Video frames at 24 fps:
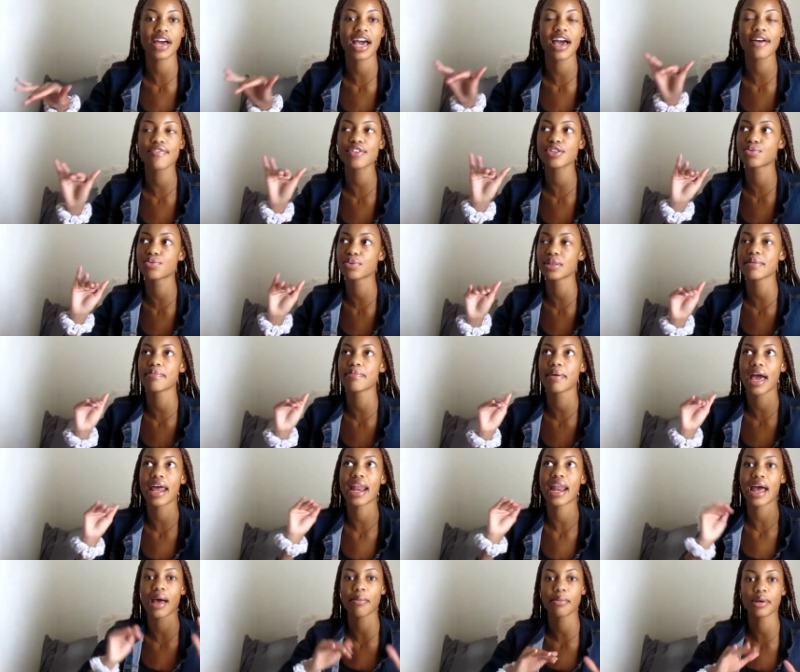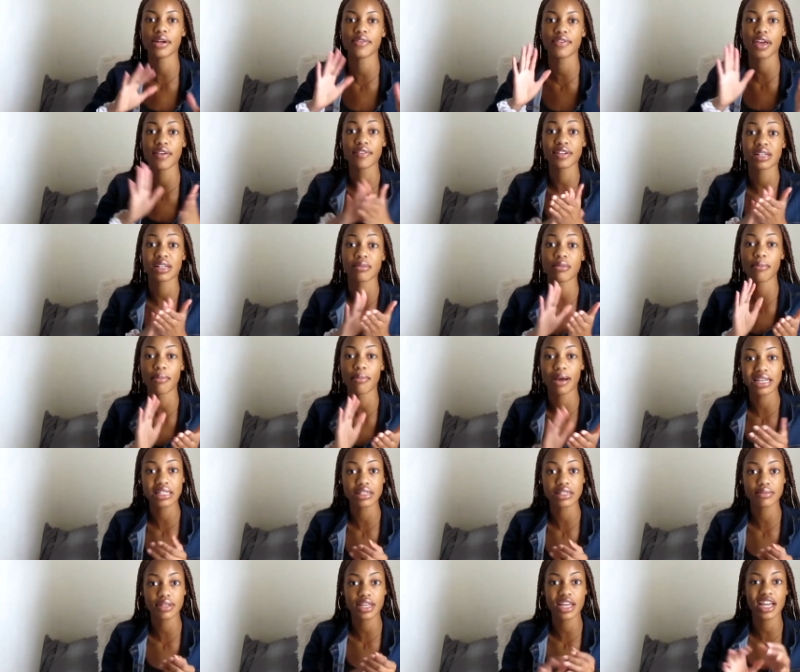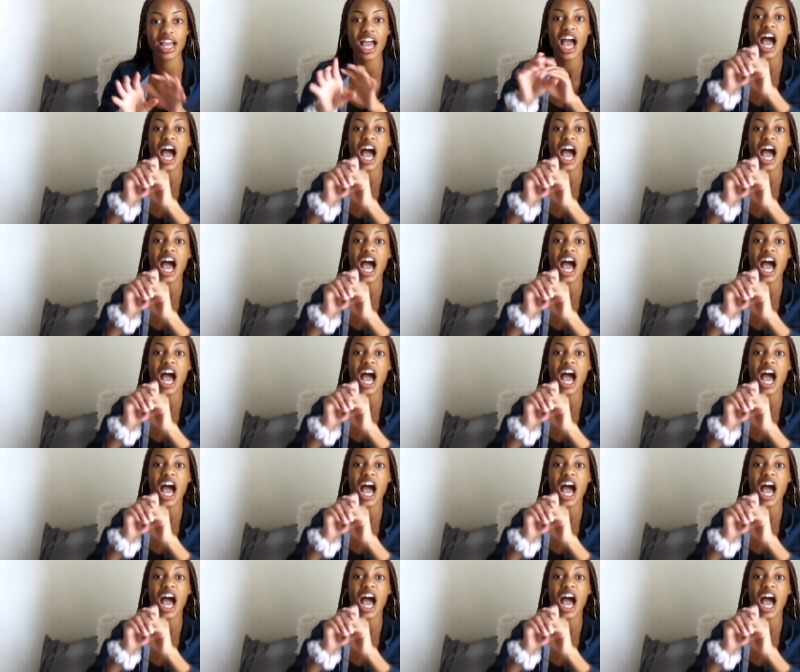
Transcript: I have this really bad habit of every time I buy something,